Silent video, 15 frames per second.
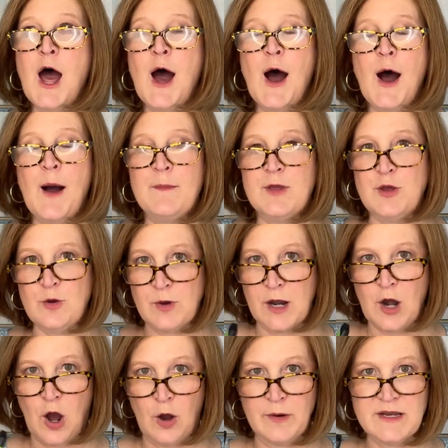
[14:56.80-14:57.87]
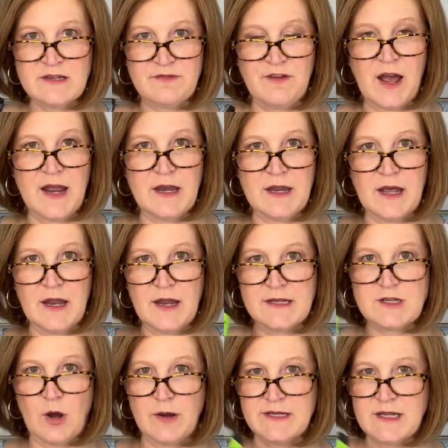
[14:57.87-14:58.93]
um, you can always find it. It's
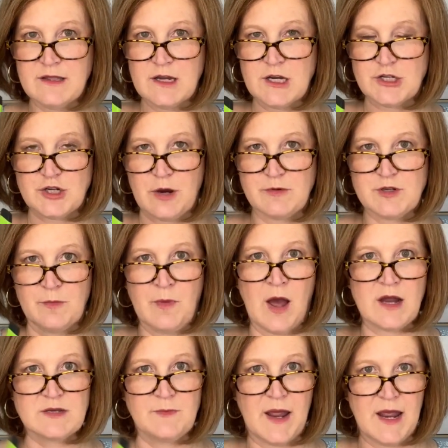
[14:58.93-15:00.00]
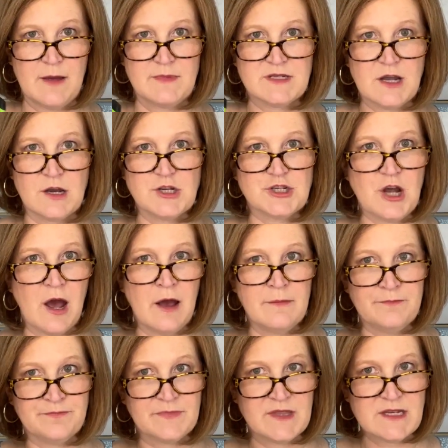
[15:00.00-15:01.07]
always in the description box, my Amazon
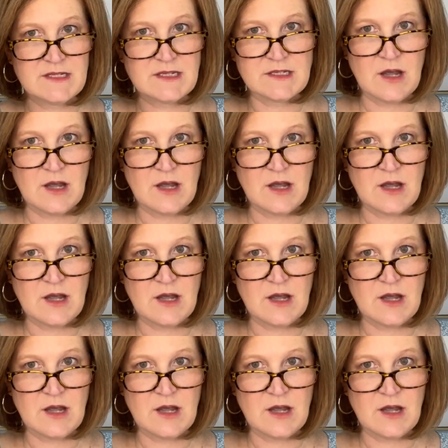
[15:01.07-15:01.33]
shop. This is